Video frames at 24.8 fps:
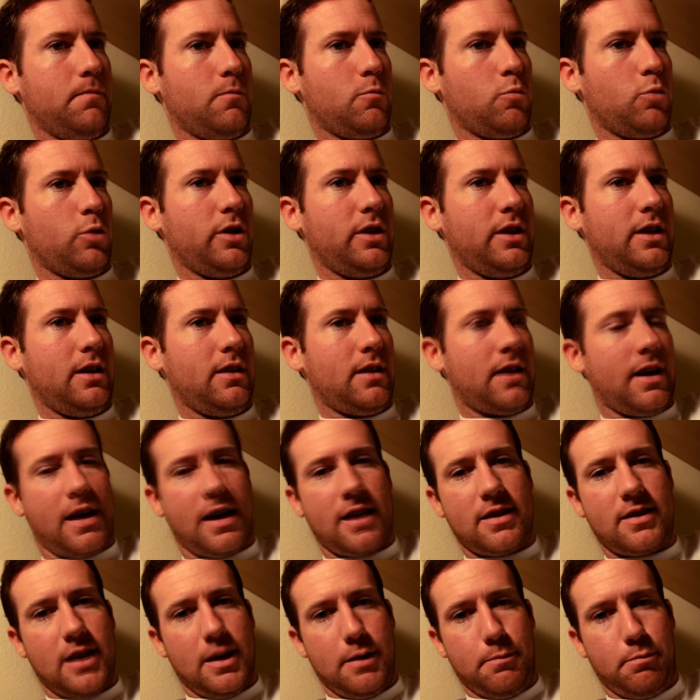Really, like
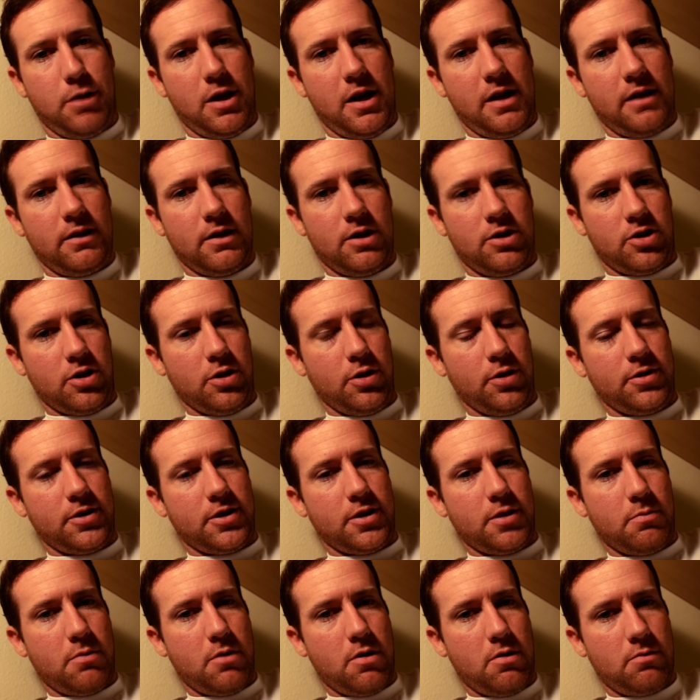I said, playing the Jill
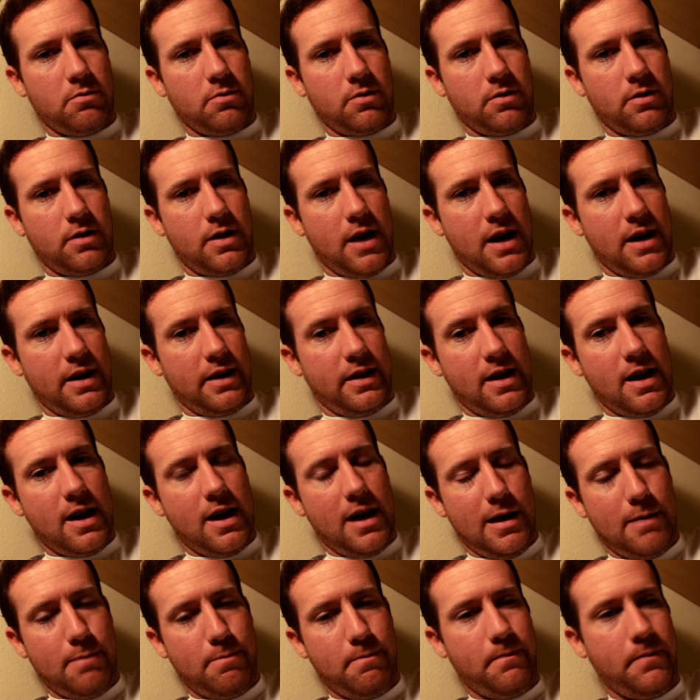Simone kind of
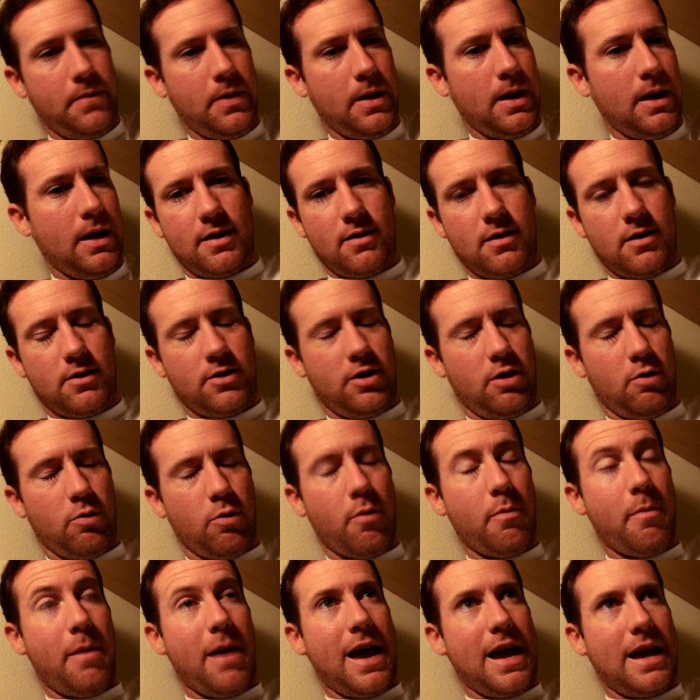game. And she
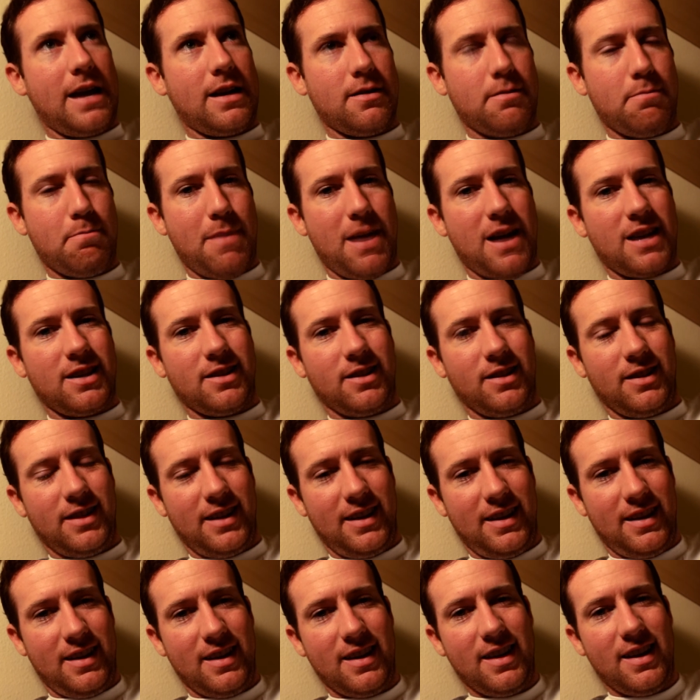remained
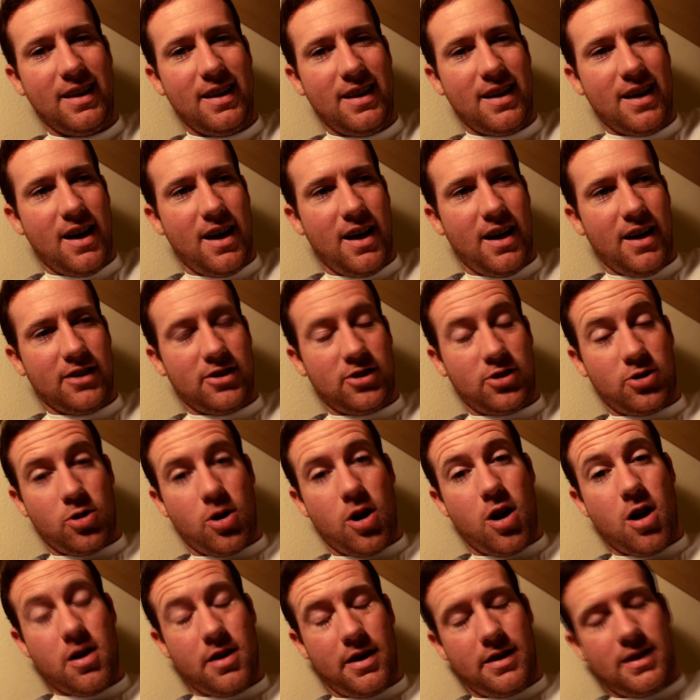mentally
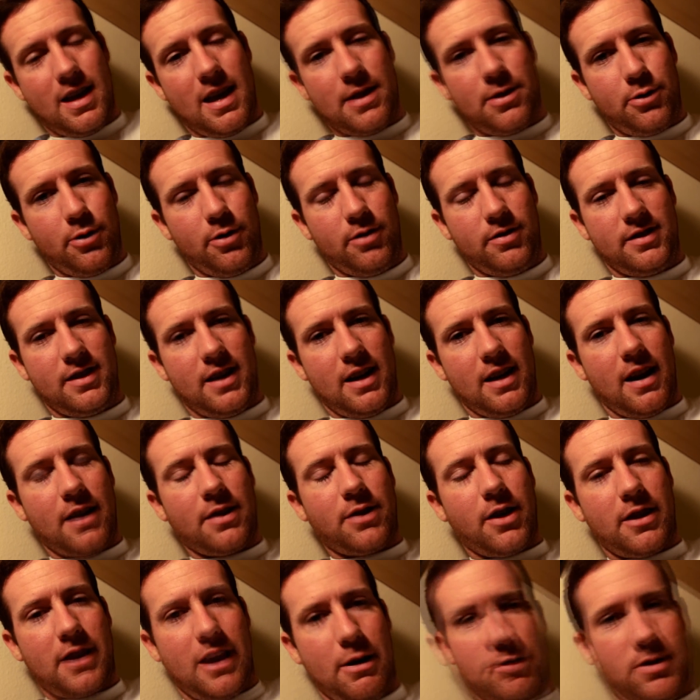strong in that third set. I
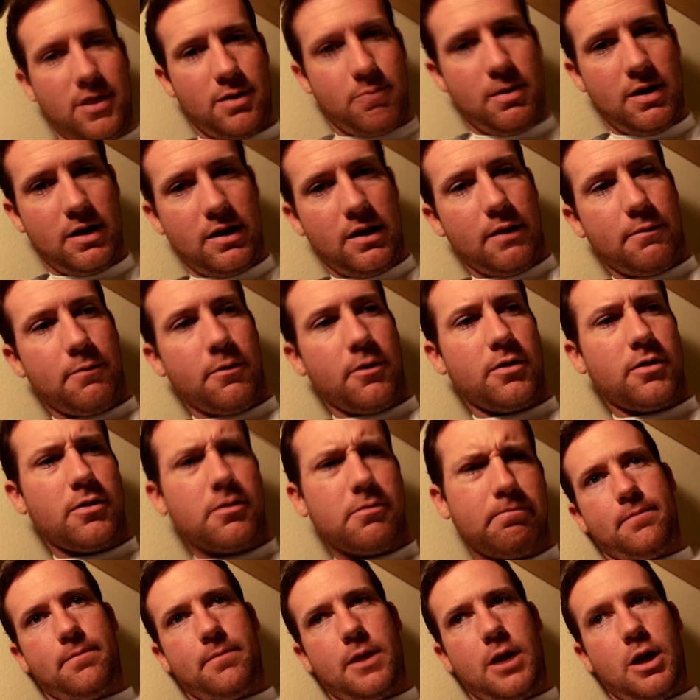thought that was the big
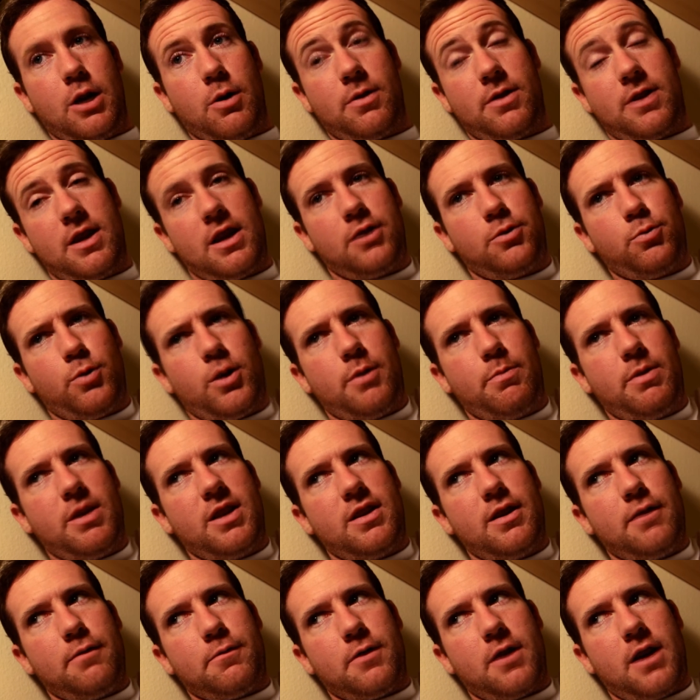difference. And things would have
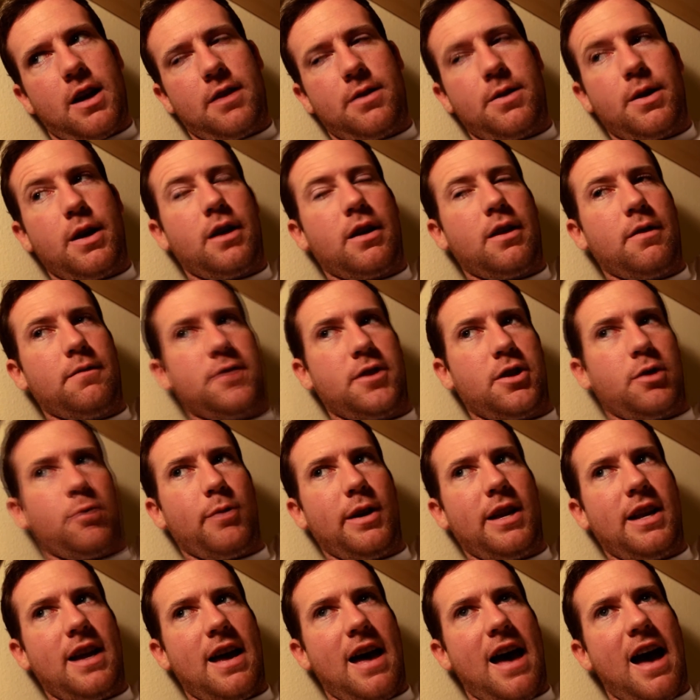been different, I think, if
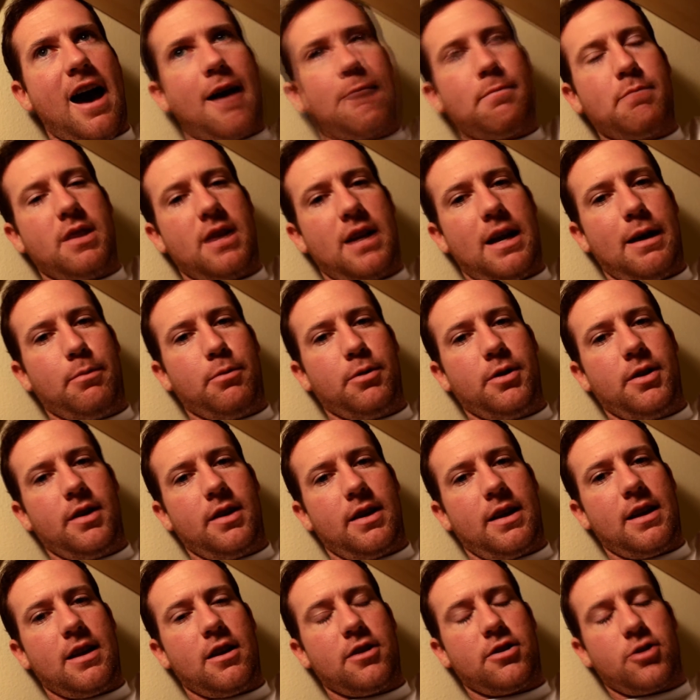Serena had been able
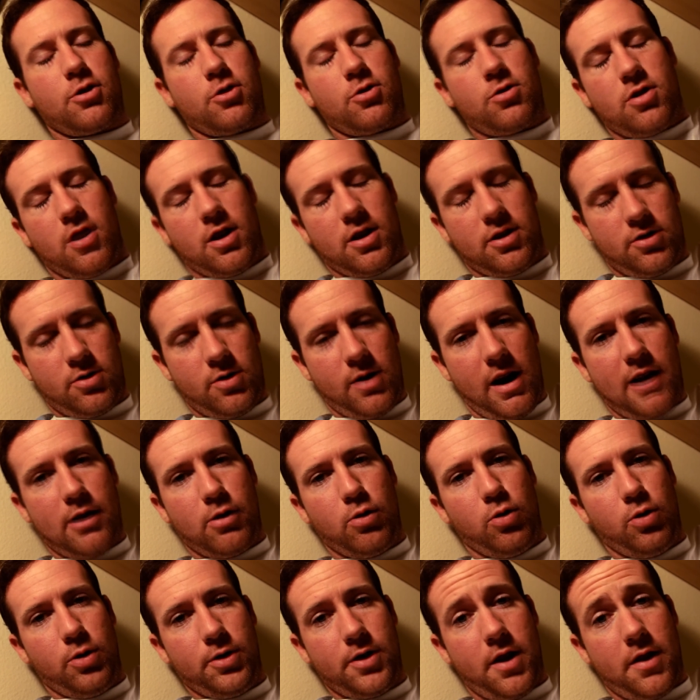to get a
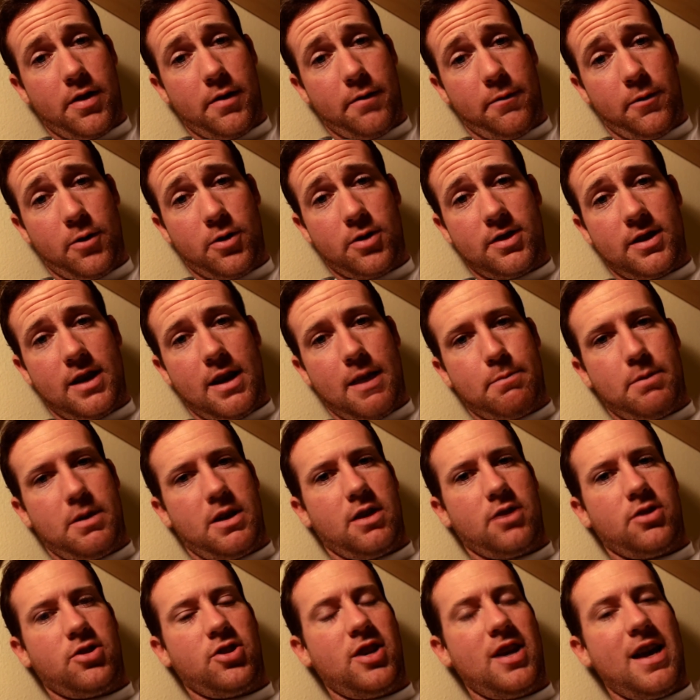stranglehold on the first set,
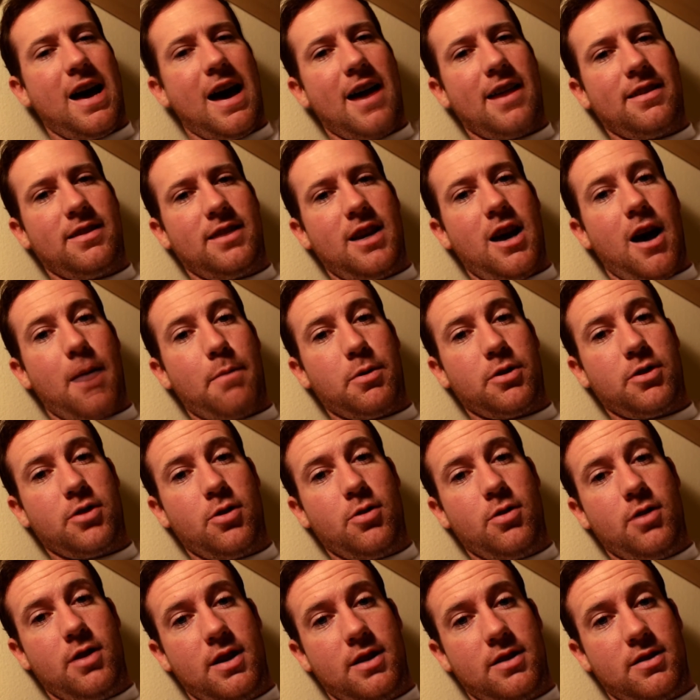because she had the
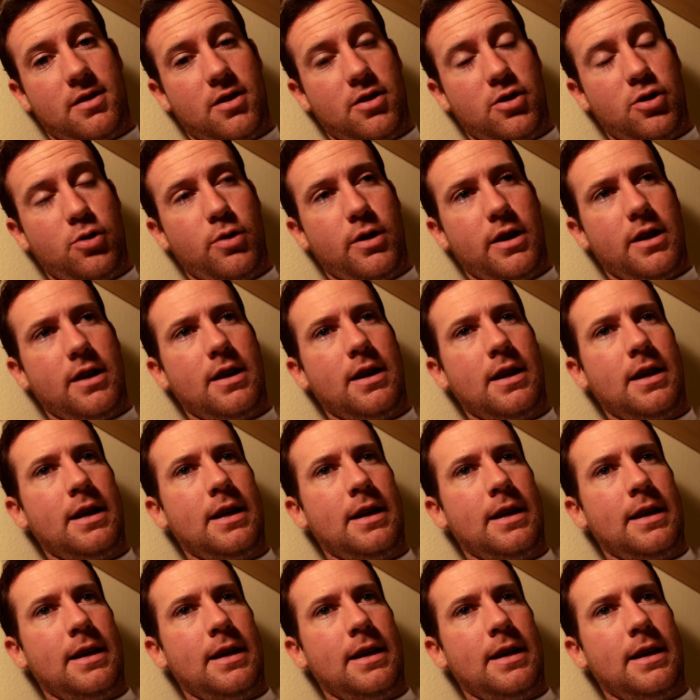opportunities to do it.